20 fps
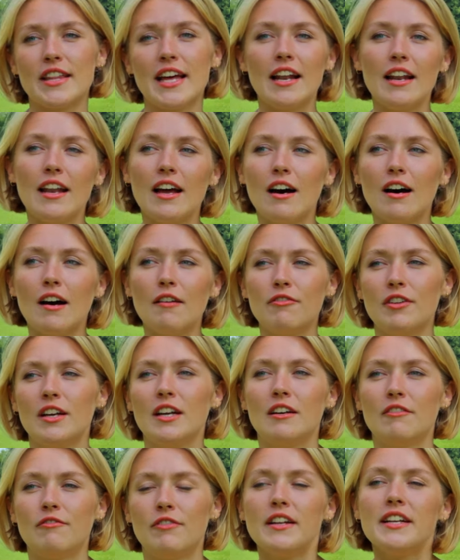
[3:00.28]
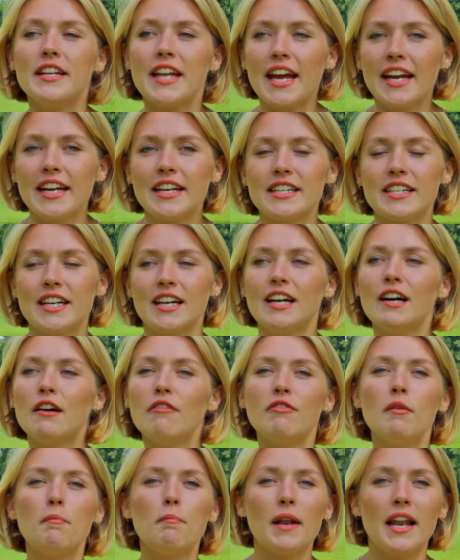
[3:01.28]
their love for nature,
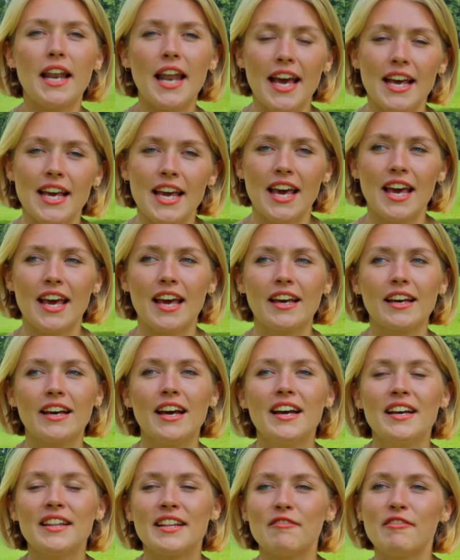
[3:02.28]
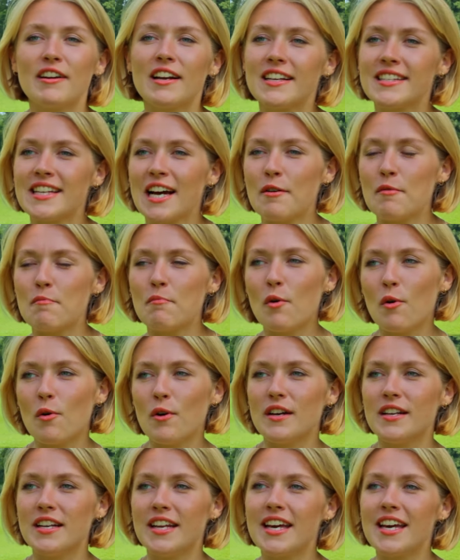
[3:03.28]
for playing. They realise how
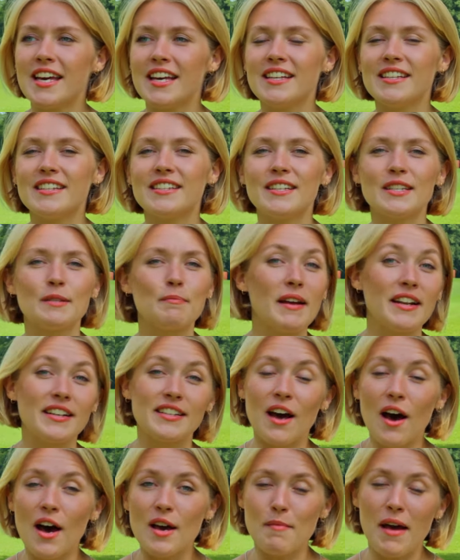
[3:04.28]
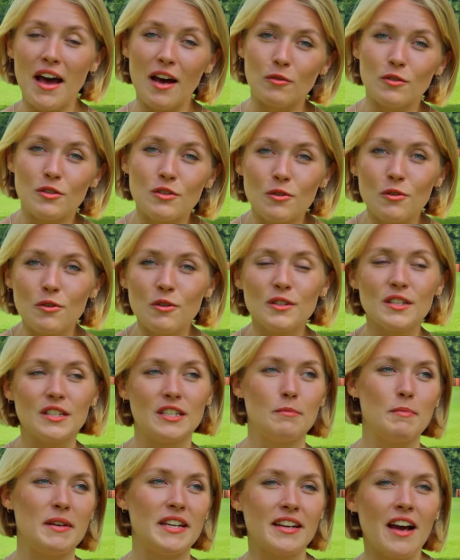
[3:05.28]
important it is to spend time outdoors
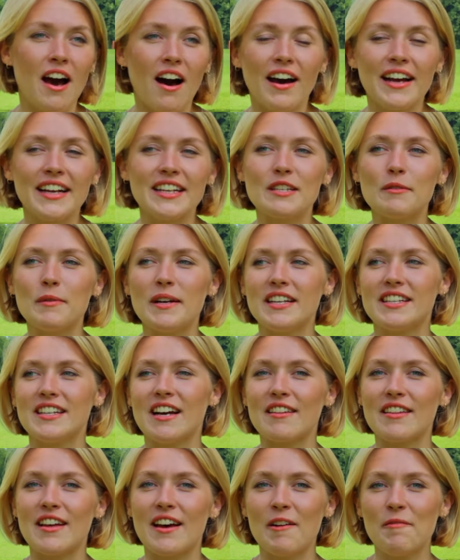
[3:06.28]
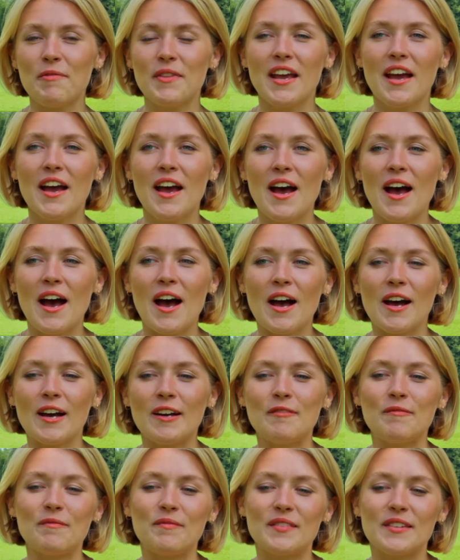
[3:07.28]
and to be kind to each other.
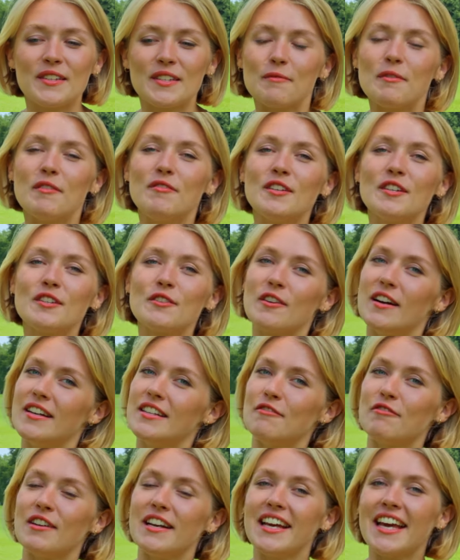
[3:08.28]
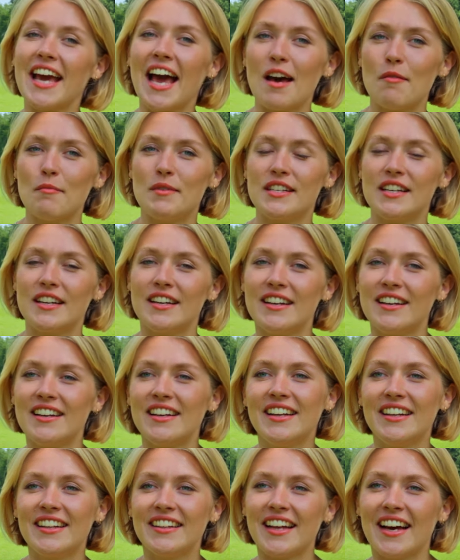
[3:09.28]
So we've just tried to really capture
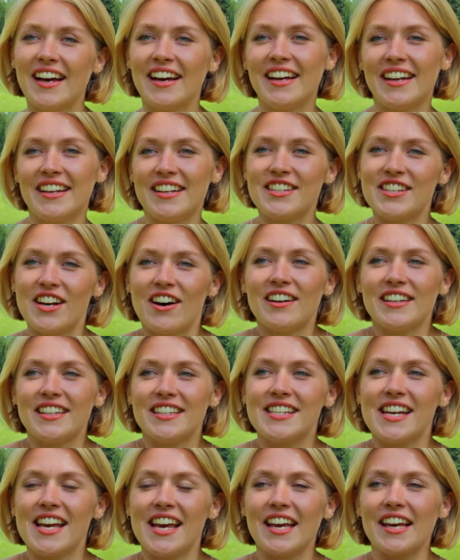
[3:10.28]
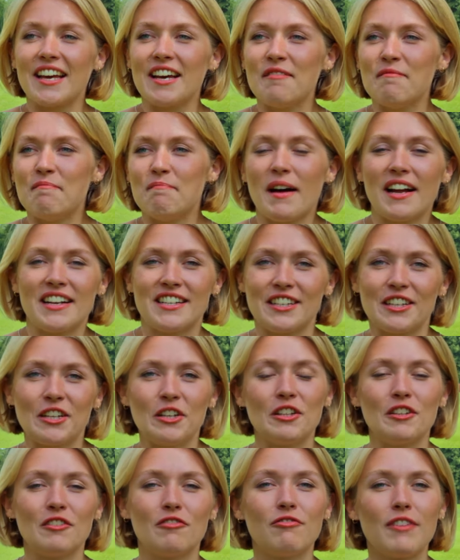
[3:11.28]
that enchanting,
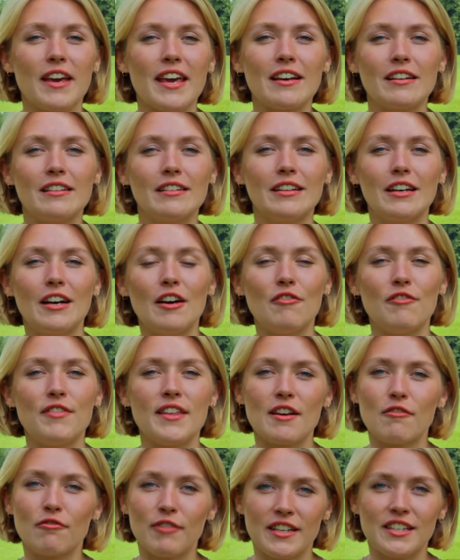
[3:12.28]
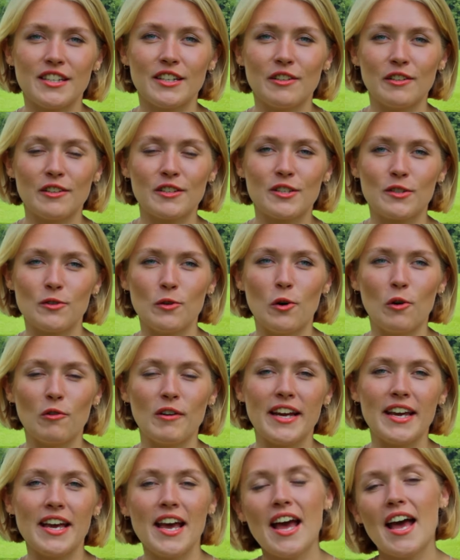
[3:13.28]
magical feel of the original
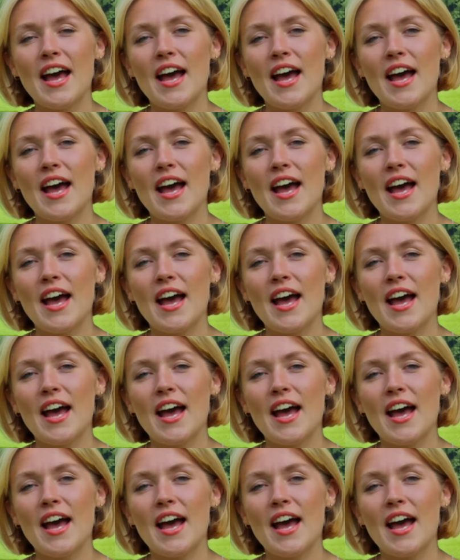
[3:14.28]
story,